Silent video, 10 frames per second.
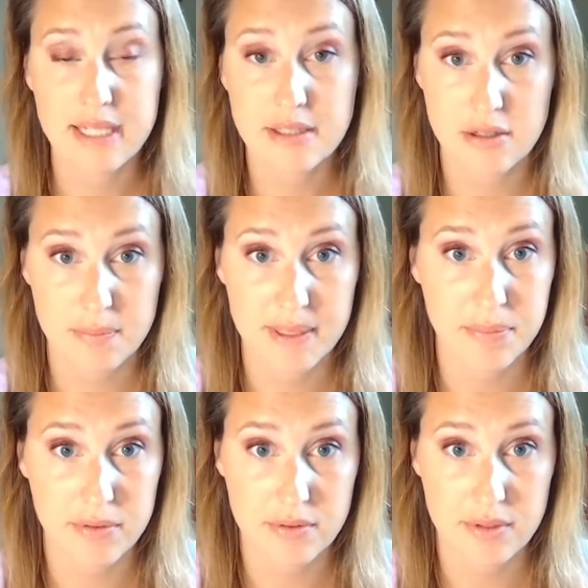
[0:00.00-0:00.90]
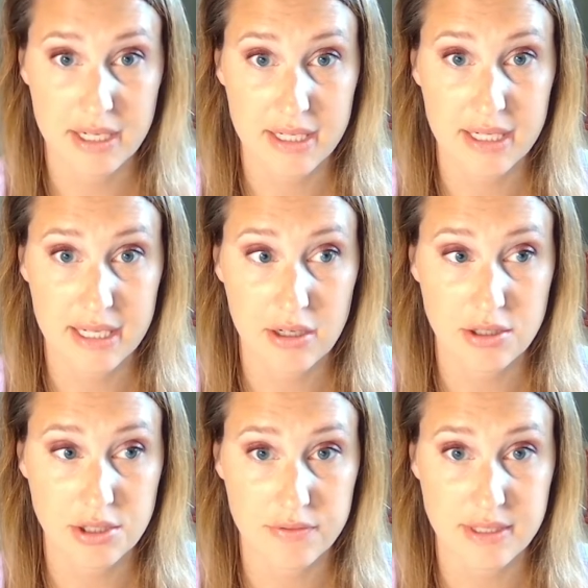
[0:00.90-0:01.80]
are the people that can get our
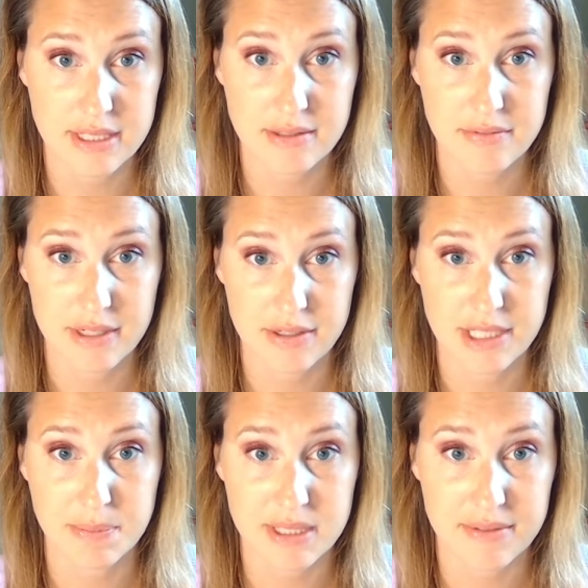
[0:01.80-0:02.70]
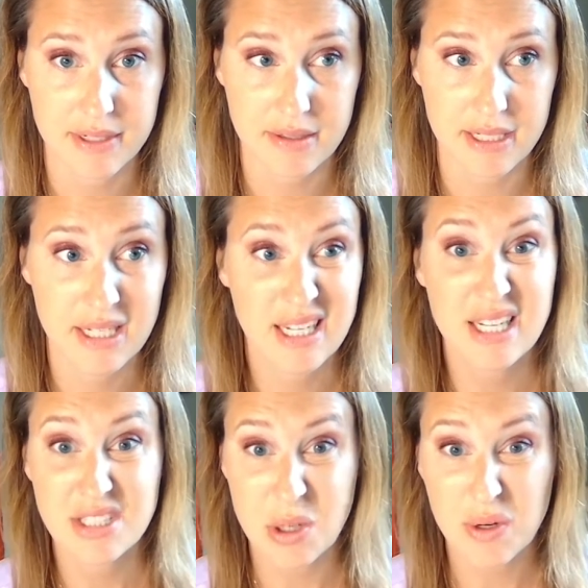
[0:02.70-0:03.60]
services, very specifically.
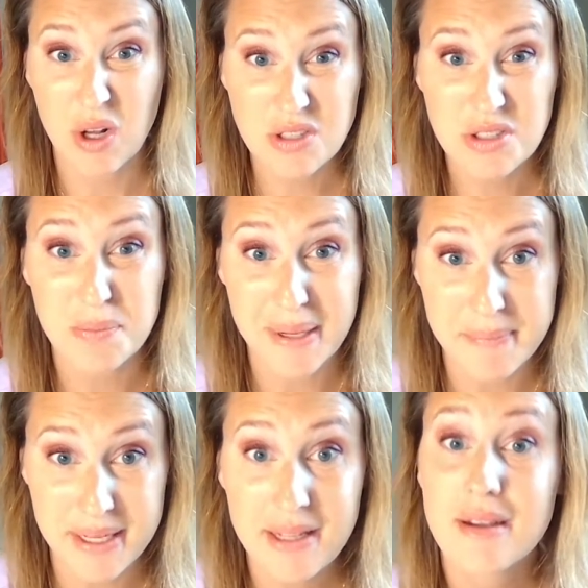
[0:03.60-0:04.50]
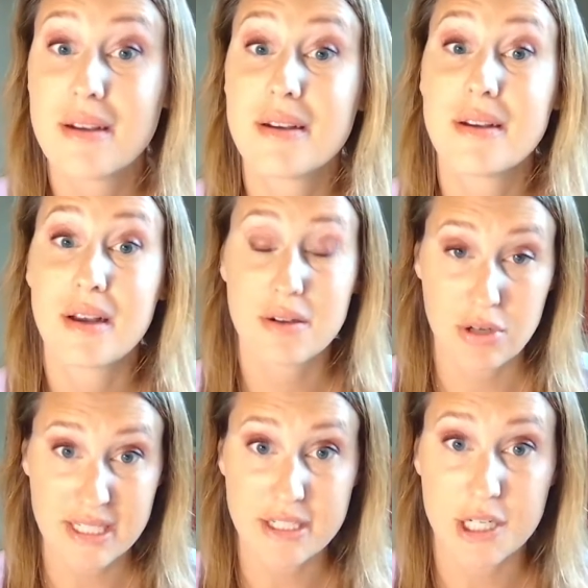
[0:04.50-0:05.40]
So it also might be
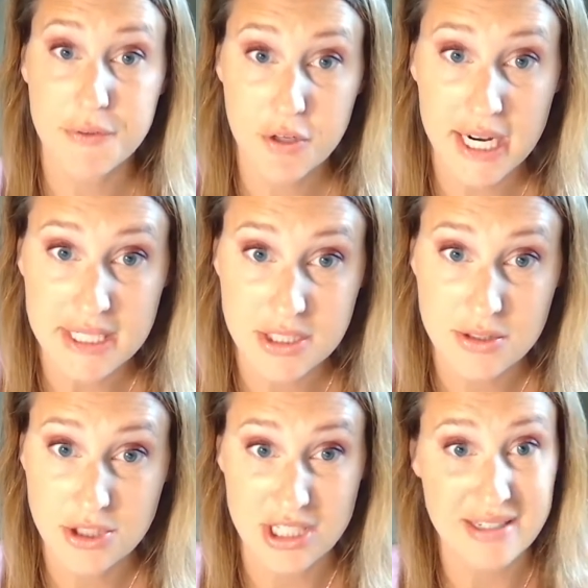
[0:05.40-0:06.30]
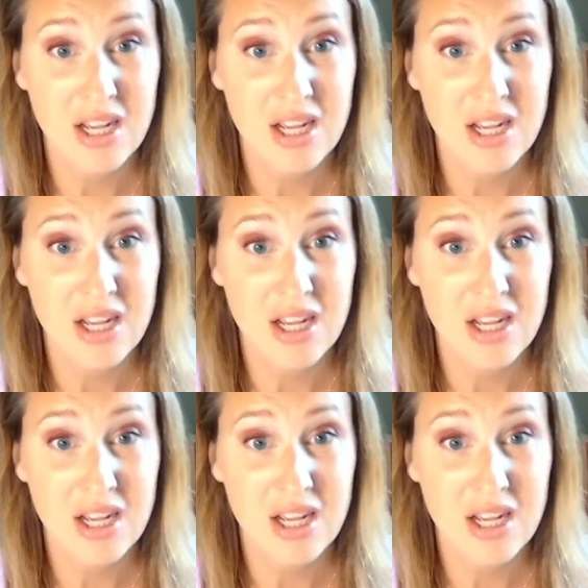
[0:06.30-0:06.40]
criteria for exclusion.